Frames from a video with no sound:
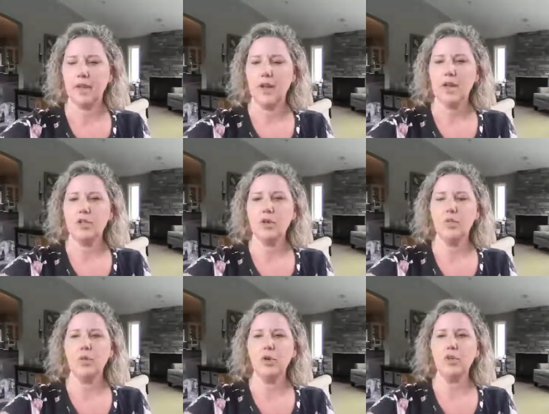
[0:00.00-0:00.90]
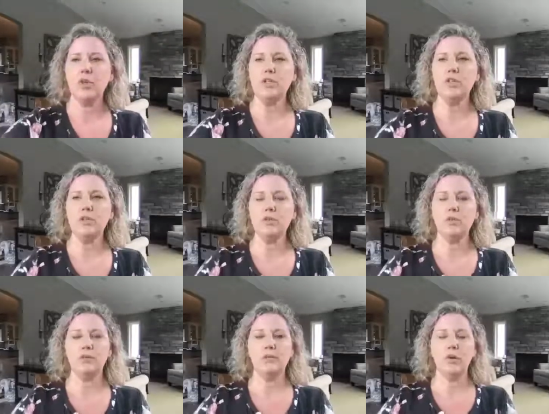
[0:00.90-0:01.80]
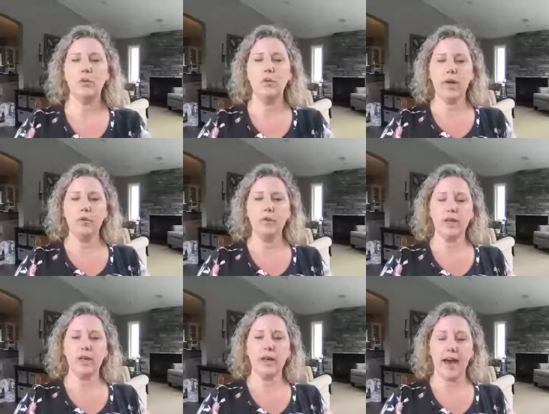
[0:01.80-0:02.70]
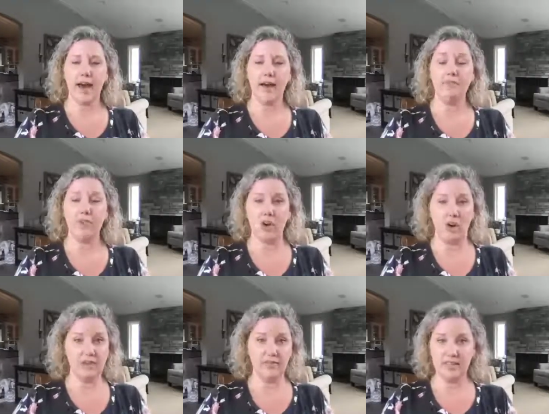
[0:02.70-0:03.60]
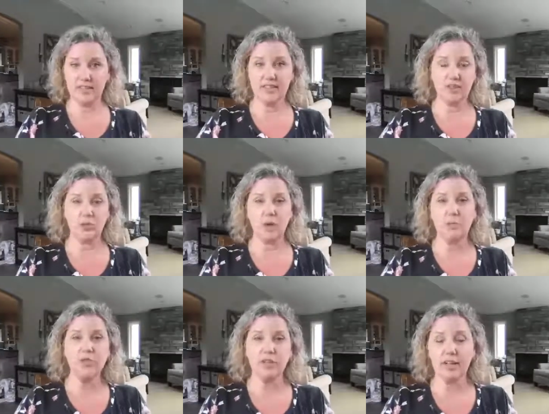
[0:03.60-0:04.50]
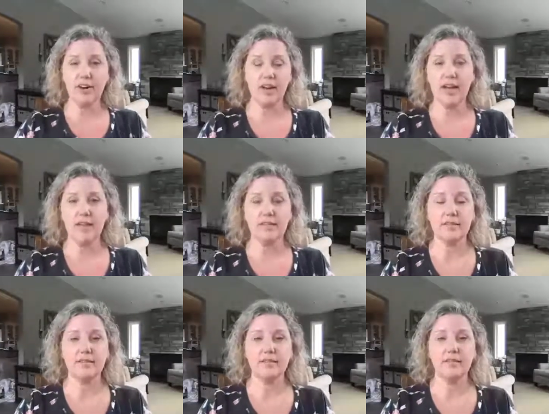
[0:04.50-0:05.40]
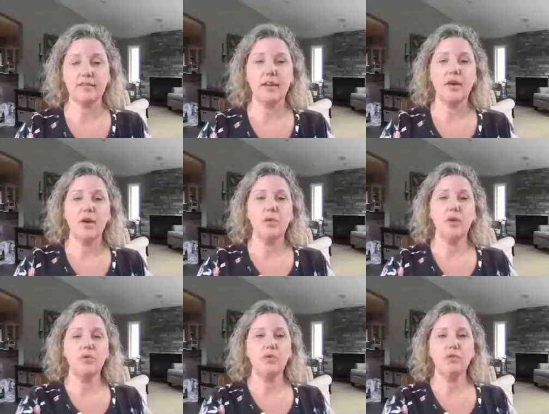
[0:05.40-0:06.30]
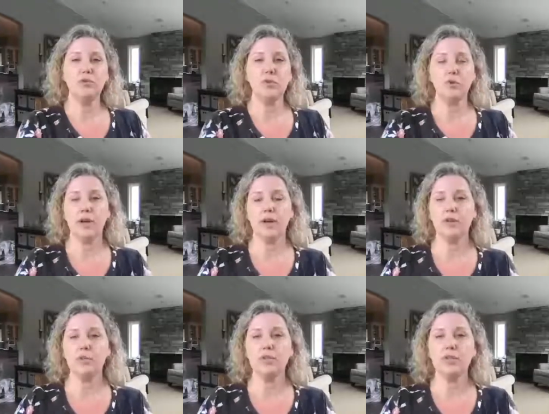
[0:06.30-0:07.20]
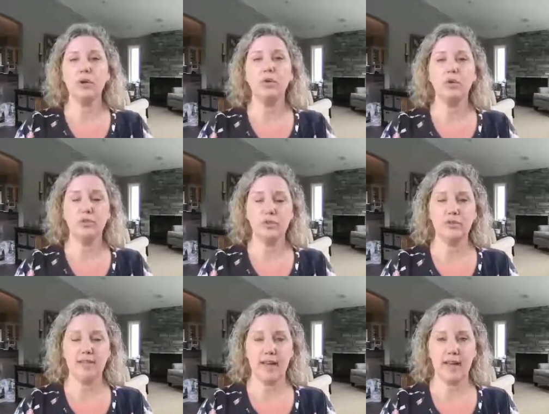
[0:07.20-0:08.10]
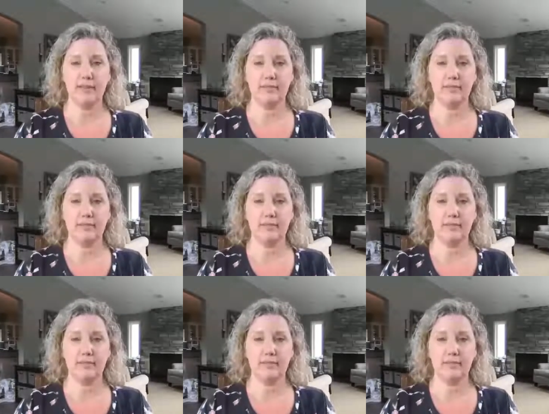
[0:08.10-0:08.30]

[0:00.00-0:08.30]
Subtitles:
So what do we do when we have all of this disruption in our gut? We move to a 100% whole foods diet.